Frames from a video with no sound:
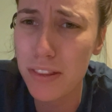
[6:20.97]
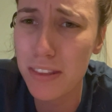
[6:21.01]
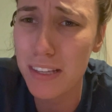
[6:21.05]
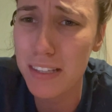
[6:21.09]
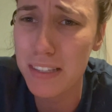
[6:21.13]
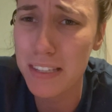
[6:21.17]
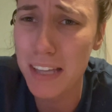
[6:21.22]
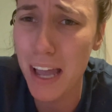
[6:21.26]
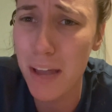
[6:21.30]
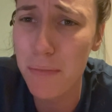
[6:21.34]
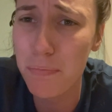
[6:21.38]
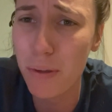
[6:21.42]
the
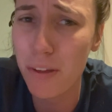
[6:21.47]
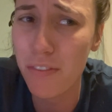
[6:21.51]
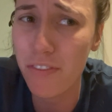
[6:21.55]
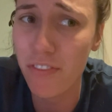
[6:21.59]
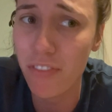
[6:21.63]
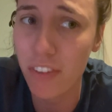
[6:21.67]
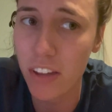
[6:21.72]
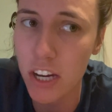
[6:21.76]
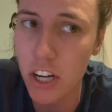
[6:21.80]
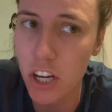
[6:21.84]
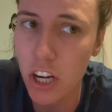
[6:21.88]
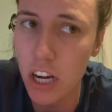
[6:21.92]
type of
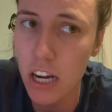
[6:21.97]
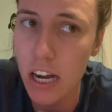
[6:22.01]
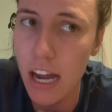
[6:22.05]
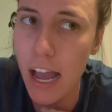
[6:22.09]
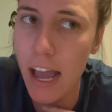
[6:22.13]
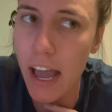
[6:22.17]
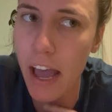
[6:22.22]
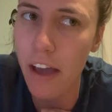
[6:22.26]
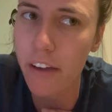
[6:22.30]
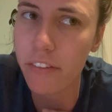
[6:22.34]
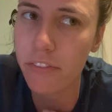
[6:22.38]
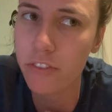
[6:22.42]
vinegar.
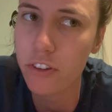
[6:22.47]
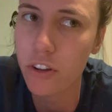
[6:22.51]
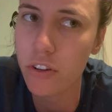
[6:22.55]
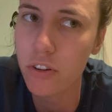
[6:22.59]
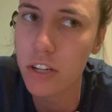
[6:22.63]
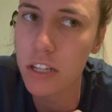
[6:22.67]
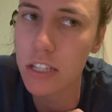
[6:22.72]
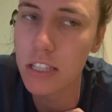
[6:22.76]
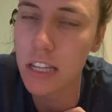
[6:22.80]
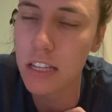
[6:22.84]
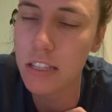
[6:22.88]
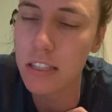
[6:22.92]
I have
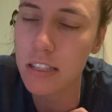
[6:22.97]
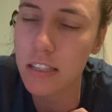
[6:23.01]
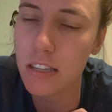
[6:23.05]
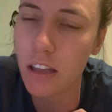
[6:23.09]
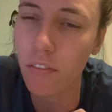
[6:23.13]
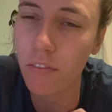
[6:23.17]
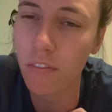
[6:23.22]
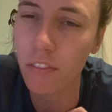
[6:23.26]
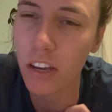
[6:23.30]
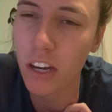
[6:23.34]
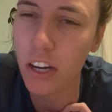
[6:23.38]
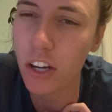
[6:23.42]
noticed that
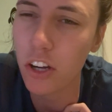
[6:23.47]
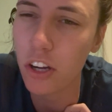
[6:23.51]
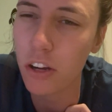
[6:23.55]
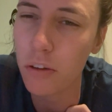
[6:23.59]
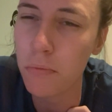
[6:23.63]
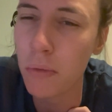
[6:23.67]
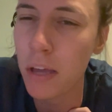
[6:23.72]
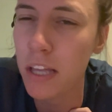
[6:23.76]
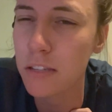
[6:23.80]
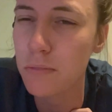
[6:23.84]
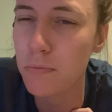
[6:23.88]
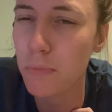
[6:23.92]
some
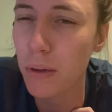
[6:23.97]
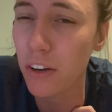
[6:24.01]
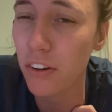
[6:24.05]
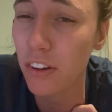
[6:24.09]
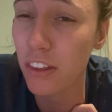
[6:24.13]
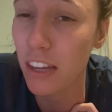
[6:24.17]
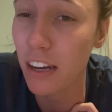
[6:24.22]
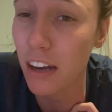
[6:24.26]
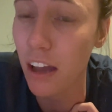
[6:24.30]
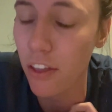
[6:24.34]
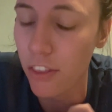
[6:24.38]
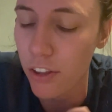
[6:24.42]
vinegar is better
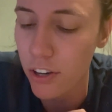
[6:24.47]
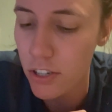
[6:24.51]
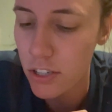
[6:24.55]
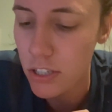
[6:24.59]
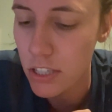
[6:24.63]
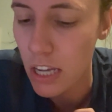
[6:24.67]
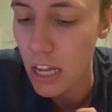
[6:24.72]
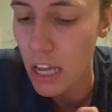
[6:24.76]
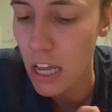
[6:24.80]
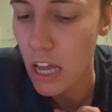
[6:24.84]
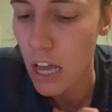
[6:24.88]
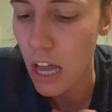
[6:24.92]
than
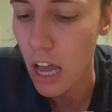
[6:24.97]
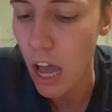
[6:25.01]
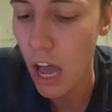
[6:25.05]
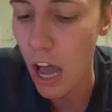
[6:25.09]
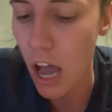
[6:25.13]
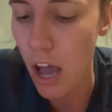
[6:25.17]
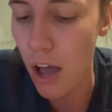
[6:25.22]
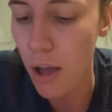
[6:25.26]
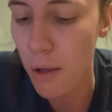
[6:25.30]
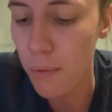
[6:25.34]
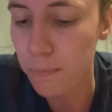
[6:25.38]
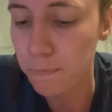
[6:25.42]
others.
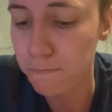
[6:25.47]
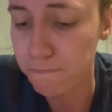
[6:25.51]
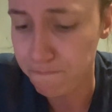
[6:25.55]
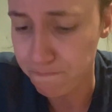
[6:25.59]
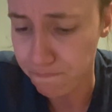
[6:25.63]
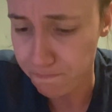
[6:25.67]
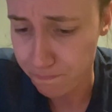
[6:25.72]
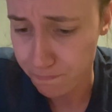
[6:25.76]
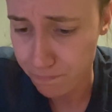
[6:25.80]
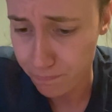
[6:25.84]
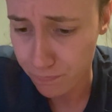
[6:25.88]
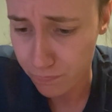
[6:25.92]

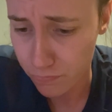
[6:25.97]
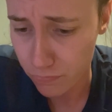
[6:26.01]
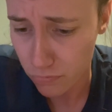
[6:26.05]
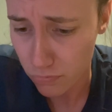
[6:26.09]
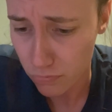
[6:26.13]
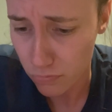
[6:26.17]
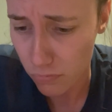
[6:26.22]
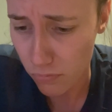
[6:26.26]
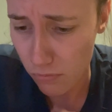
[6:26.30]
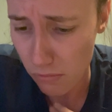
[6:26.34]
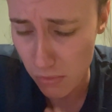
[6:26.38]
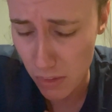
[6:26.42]

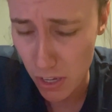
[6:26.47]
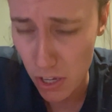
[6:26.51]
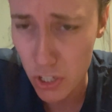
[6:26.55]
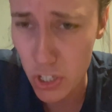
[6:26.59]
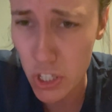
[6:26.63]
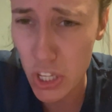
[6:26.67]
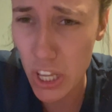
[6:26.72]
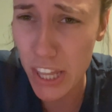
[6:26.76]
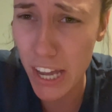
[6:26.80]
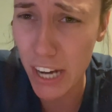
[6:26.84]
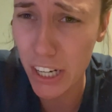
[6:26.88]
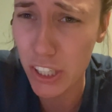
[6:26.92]

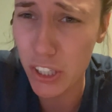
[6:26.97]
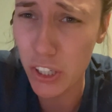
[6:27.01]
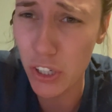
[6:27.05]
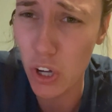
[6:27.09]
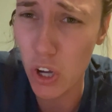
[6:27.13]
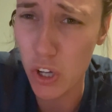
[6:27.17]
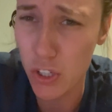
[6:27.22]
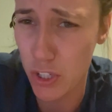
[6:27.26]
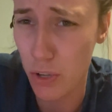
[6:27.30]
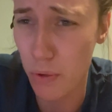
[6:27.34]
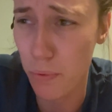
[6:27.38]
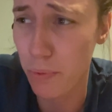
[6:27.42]
So that could
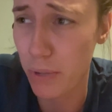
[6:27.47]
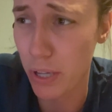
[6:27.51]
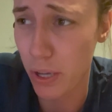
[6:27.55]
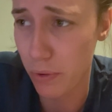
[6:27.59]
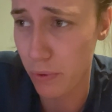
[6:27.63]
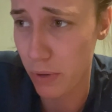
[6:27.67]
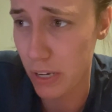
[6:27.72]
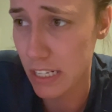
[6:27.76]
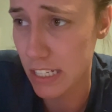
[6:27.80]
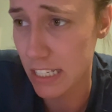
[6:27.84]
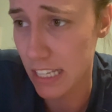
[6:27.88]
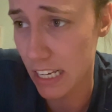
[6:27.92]
also be a
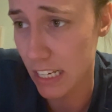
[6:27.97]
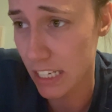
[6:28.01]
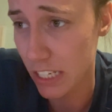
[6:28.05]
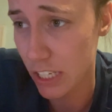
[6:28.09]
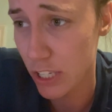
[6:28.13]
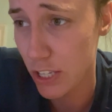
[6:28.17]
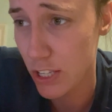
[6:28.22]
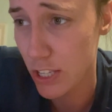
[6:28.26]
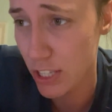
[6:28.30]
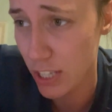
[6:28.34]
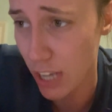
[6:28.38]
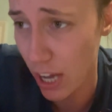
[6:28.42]
reason.
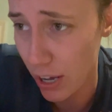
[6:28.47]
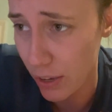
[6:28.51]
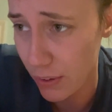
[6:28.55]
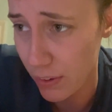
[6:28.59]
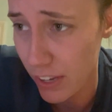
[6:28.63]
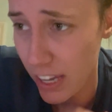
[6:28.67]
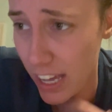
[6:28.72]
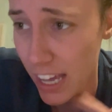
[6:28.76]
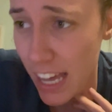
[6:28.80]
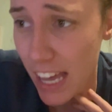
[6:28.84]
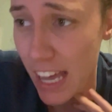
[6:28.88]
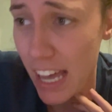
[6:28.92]
So
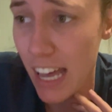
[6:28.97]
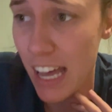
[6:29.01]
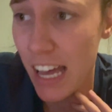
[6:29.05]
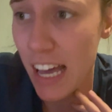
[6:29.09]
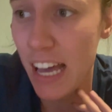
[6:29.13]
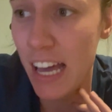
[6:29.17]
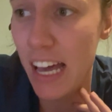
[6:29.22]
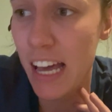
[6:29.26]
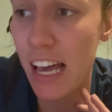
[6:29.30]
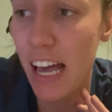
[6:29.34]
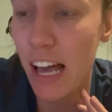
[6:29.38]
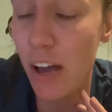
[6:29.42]

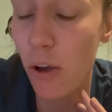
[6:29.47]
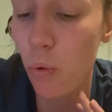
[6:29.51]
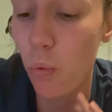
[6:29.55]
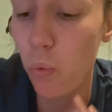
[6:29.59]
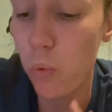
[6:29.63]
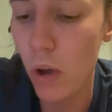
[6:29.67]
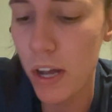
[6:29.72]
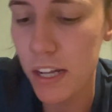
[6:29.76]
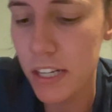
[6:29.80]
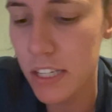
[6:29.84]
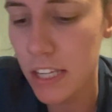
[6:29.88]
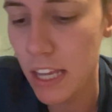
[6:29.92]

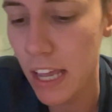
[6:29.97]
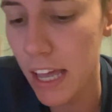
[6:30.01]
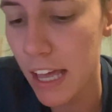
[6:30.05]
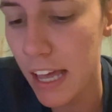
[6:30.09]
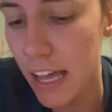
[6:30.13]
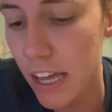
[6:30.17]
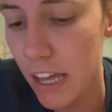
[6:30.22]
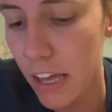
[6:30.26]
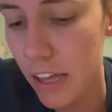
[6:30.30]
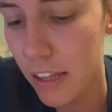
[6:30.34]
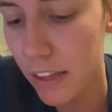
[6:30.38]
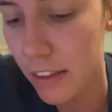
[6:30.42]
once
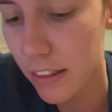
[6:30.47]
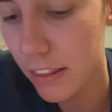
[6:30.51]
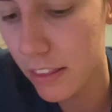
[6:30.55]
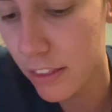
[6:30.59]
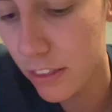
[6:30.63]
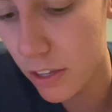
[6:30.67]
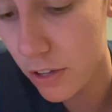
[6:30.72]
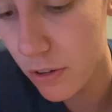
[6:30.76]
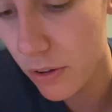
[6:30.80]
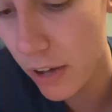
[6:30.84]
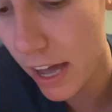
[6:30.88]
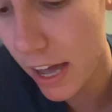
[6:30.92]
you